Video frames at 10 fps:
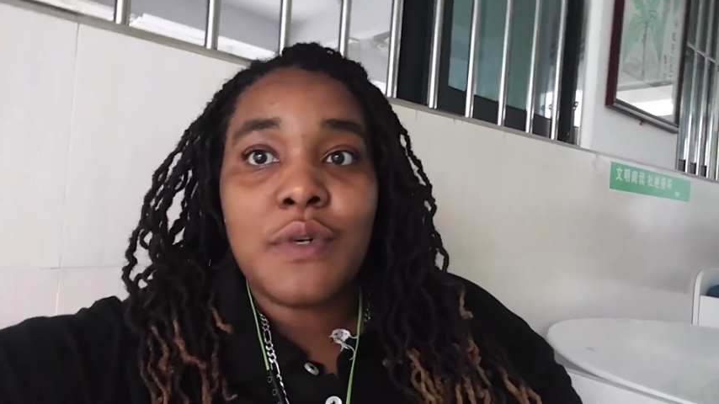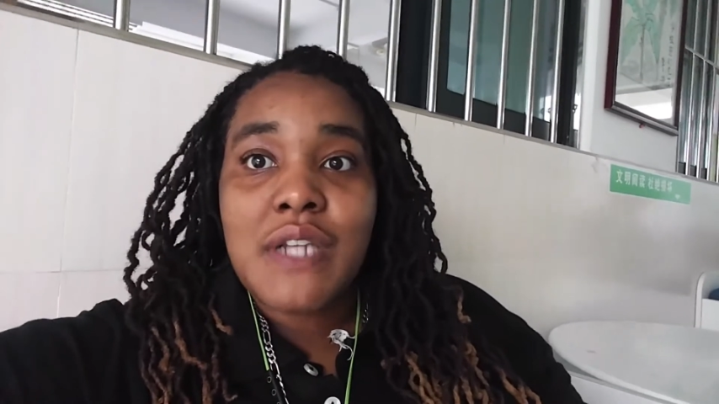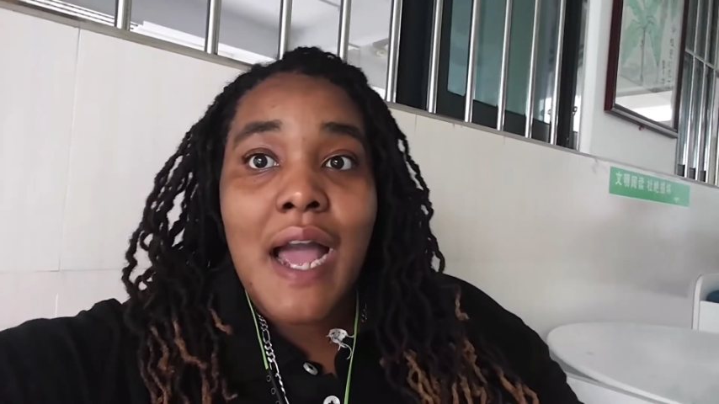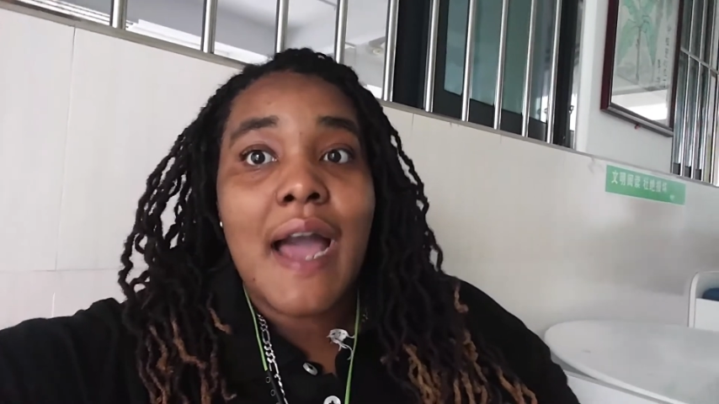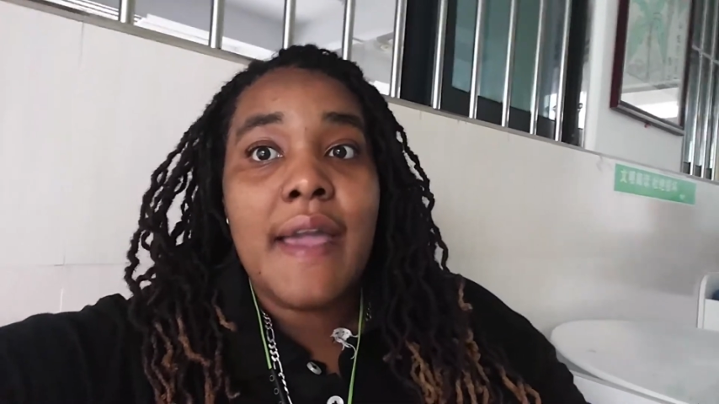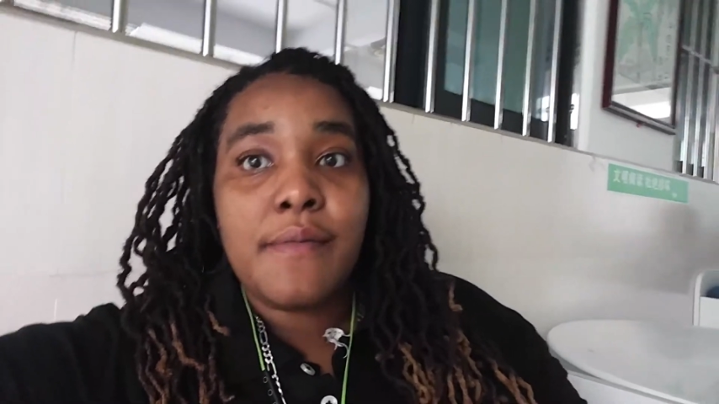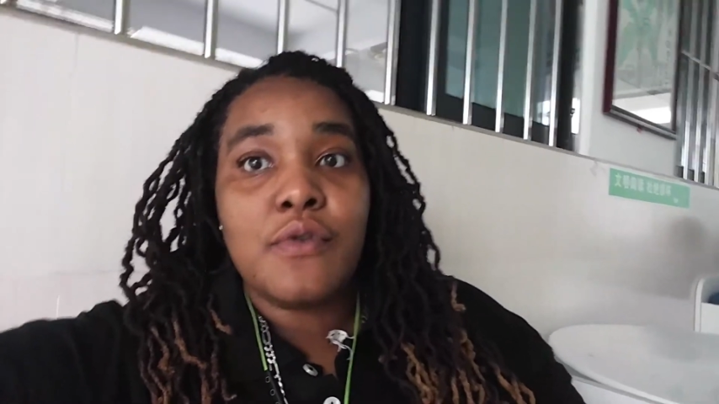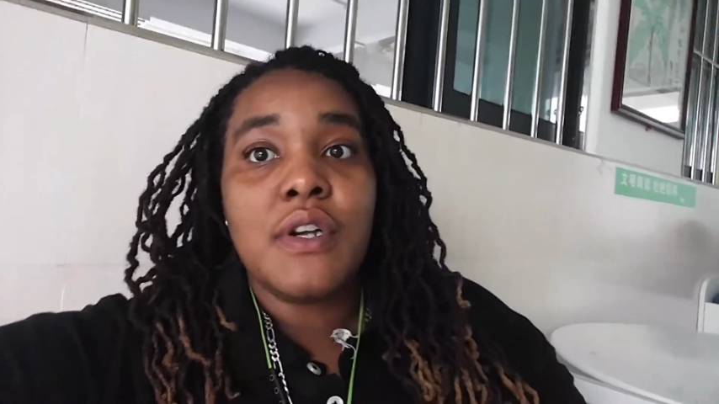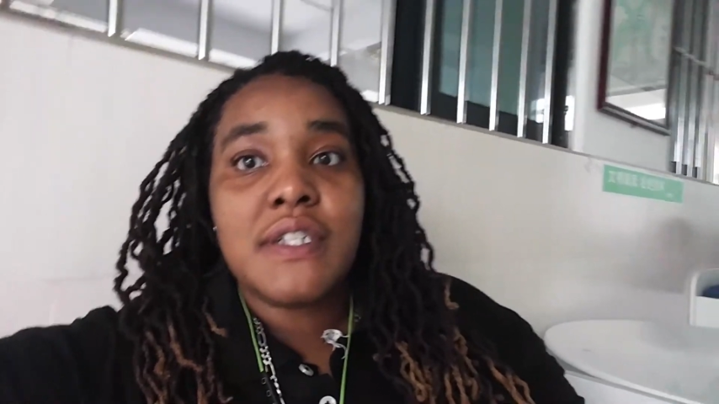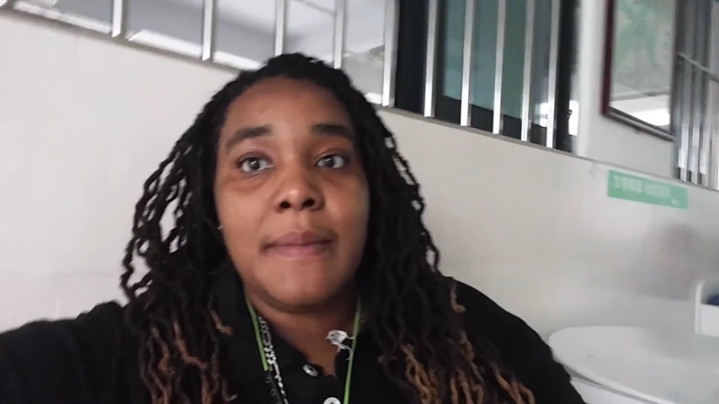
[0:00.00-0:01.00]
which I am
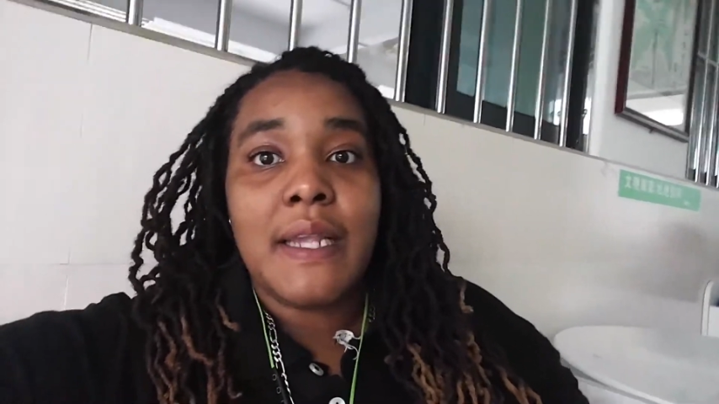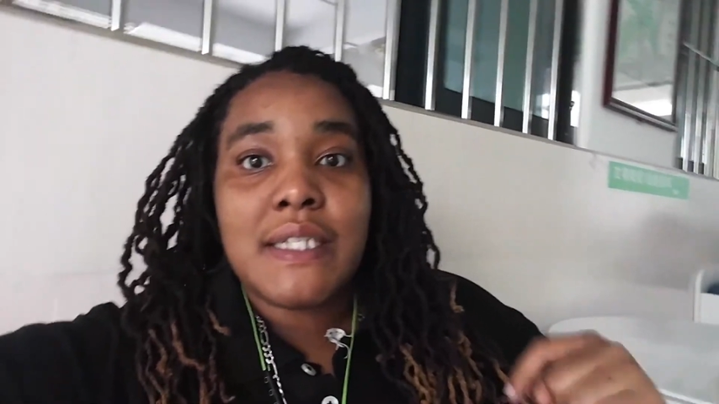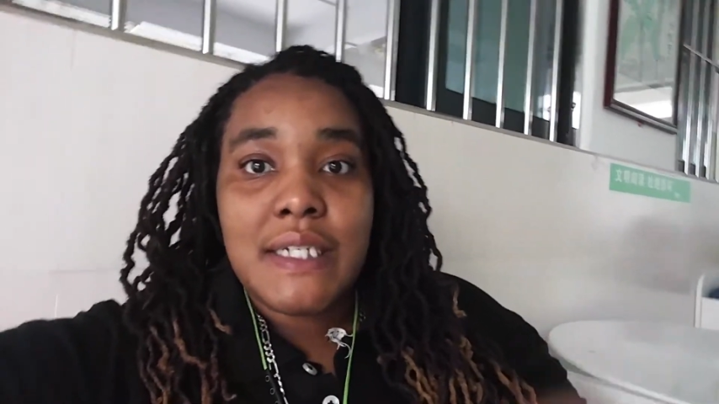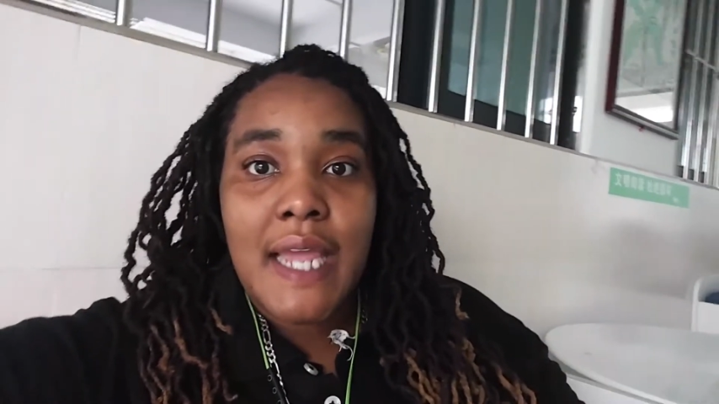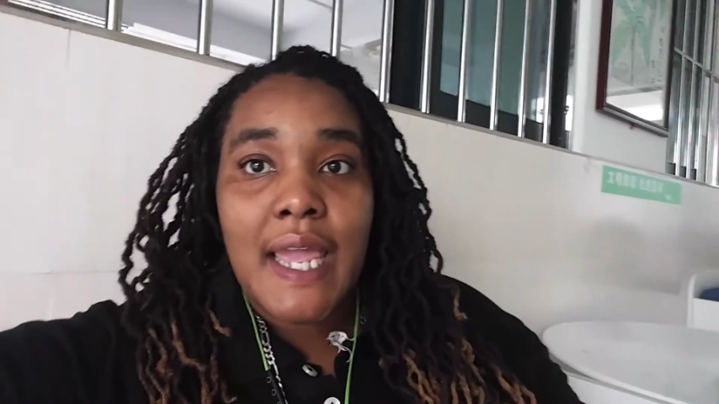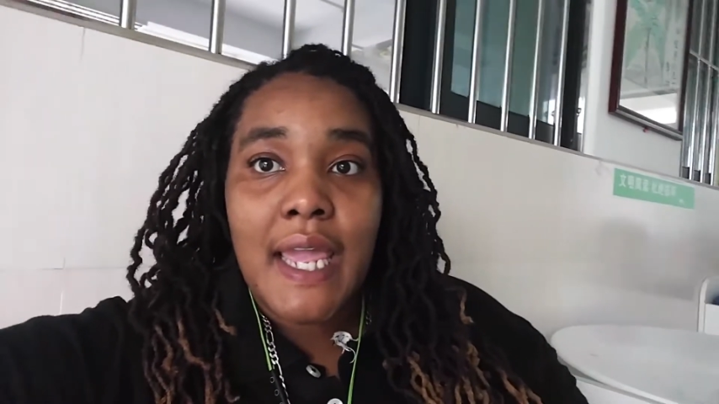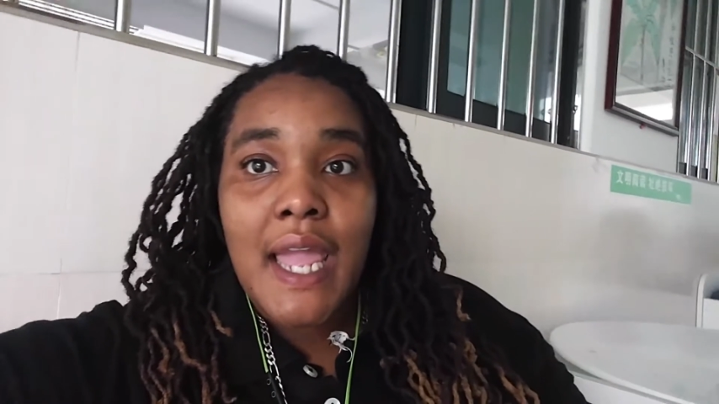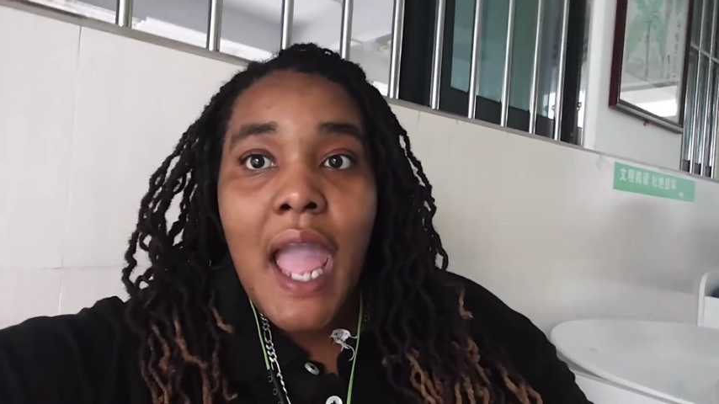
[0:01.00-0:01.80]
going to make today.